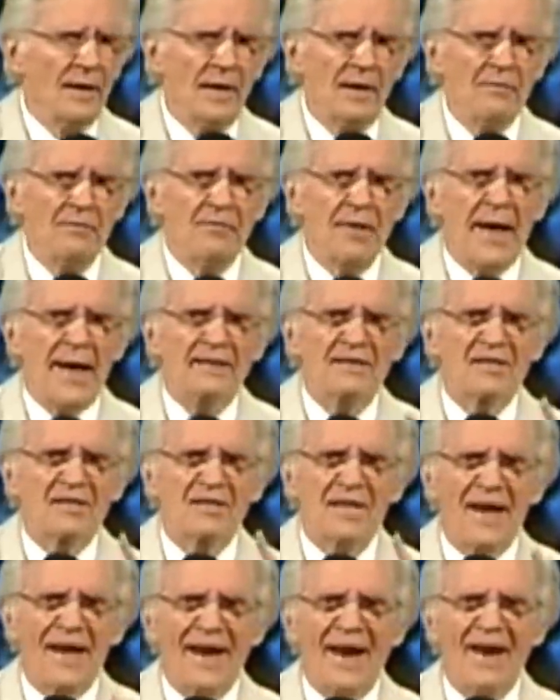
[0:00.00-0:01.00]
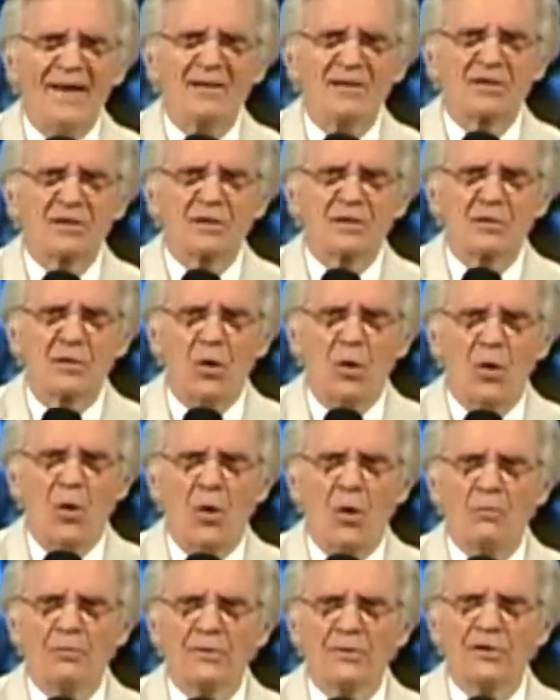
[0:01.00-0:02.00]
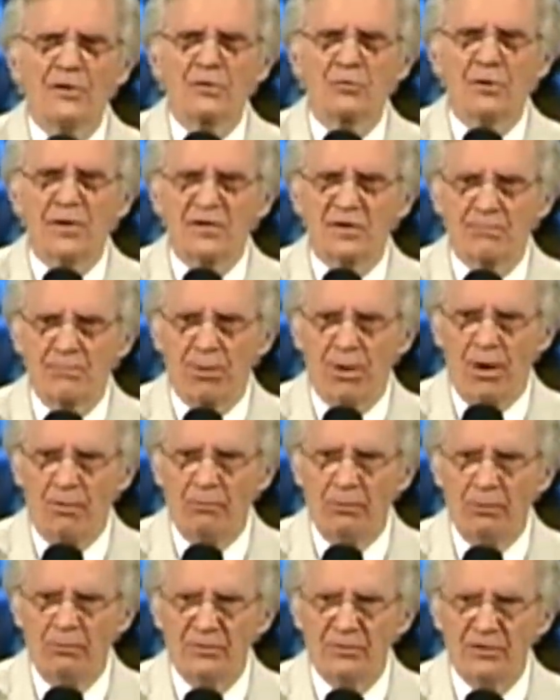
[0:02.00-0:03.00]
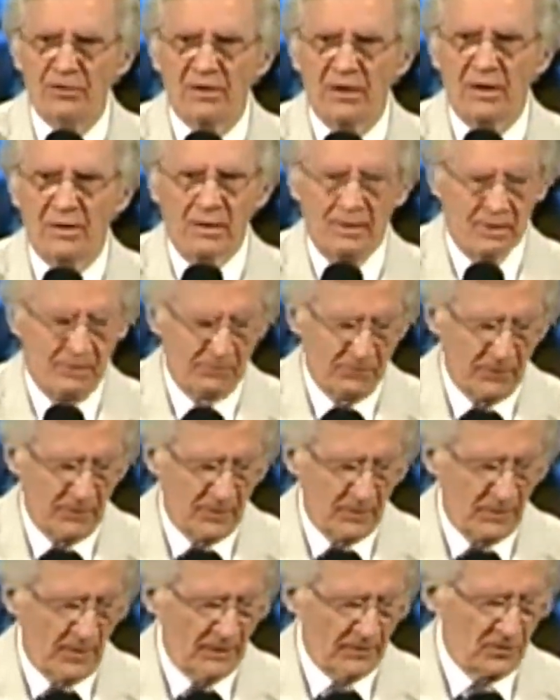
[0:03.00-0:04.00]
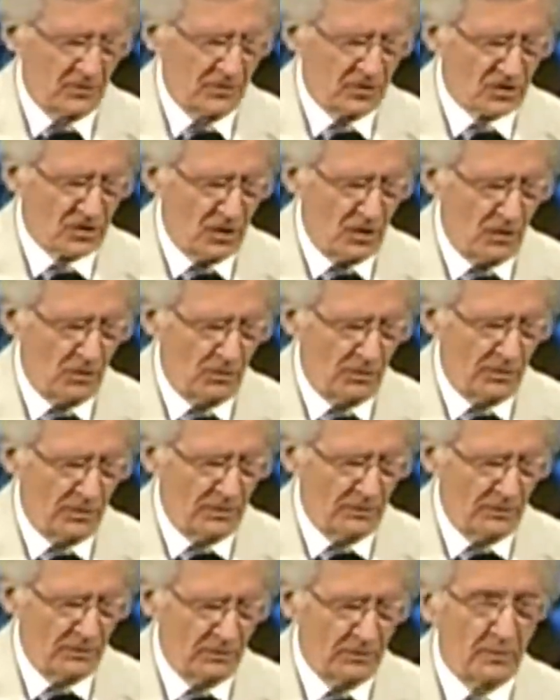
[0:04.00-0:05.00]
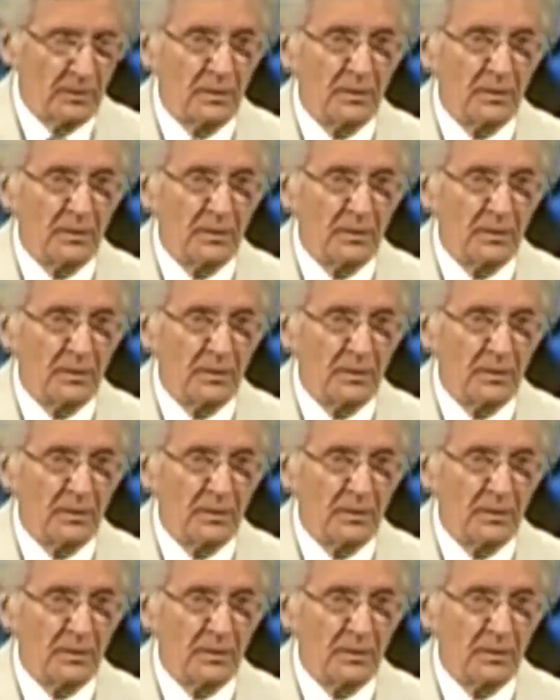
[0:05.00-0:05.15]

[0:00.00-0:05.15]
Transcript: And that's the answer to all the stress problems. I just saw in